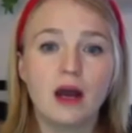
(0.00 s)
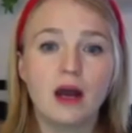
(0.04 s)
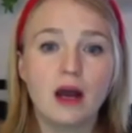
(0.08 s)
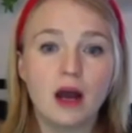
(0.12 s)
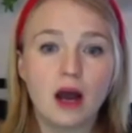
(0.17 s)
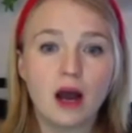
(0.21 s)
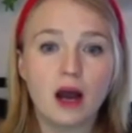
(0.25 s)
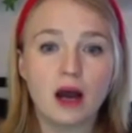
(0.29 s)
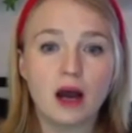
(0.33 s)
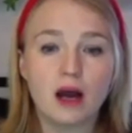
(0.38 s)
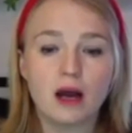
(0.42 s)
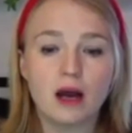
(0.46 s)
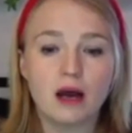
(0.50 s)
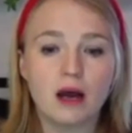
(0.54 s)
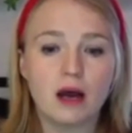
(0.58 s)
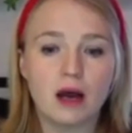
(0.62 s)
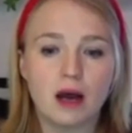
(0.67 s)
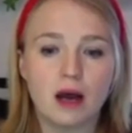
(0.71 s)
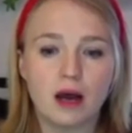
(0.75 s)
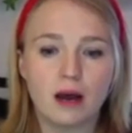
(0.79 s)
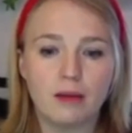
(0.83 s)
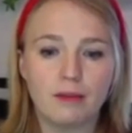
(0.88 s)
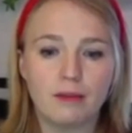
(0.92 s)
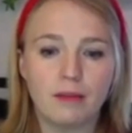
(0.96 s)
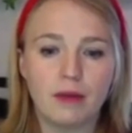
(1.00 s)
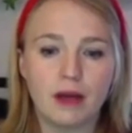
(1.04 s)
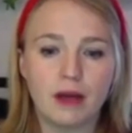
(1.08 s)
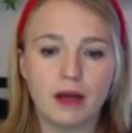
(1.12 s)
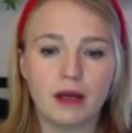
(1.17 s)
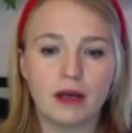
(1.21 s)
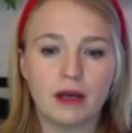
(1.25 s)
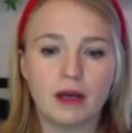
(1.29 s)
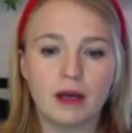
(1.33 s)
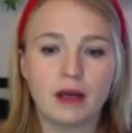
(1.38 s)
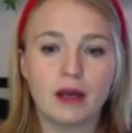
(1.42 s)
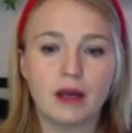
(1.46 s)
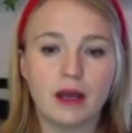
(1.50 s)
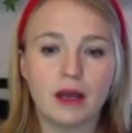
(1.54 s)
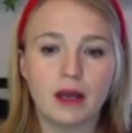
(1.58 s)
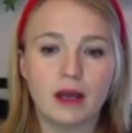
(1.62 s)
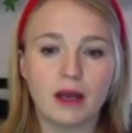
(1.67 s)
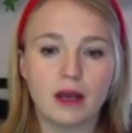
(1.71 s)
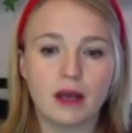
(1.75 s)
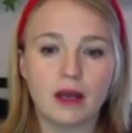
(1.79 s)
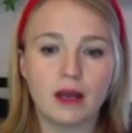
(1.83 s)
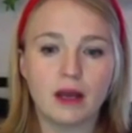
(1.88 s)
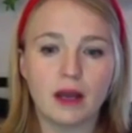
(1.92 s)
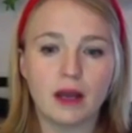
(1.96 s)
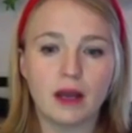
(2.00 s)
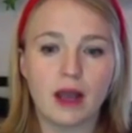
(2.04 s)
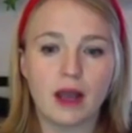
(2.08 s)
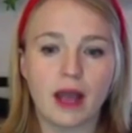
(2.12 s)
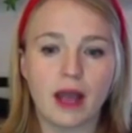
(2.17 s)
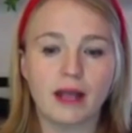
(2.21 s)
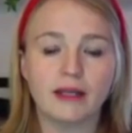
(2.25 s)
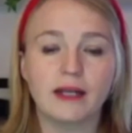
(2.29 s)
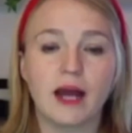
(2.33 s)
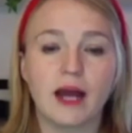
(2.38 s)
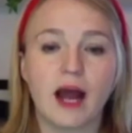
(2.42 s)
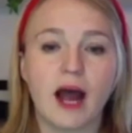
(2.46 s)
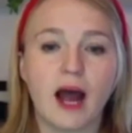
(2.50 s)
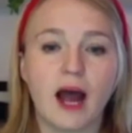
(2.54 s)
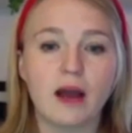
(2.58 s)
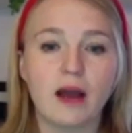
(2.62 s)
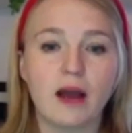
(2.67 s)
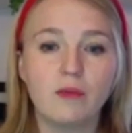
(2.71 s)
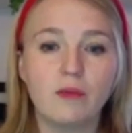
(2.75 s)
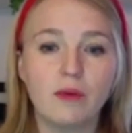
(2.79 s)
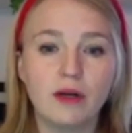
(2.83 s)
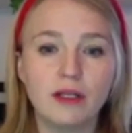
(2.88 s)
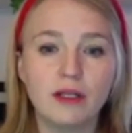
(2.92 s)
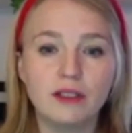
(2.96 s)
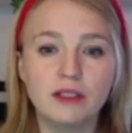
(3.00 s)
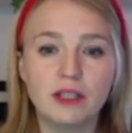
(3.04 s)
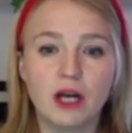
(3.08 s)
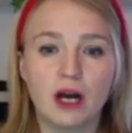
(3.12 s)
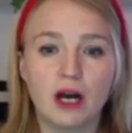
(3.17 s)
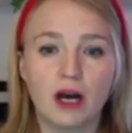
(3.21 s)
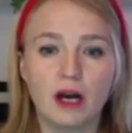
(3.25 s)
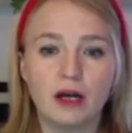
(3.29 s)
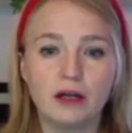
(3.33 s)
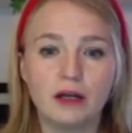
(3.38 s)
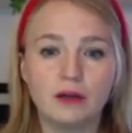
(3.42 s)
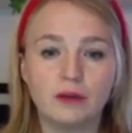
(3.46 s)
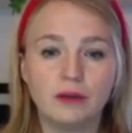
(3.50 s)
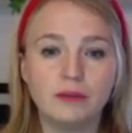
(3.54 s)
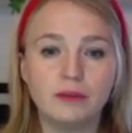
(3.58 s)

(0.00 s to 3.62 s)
And I want to talk,